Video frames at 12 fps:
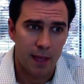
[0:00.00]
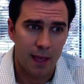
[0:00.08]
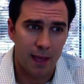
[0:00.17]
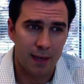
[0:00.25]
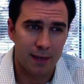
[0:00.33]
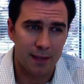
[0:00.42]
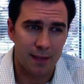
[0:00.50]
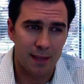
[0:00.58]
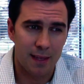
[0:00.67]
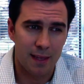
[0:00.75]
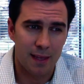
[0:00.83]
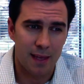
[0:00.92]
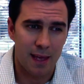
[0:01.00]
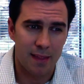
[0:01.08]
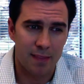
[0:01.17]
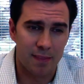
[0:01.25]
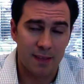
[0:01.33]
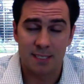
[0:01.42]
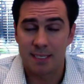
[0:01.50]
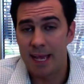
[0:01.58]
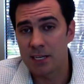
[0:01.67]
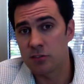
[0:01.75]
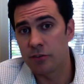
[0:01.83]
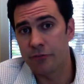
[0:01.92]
And this is actually the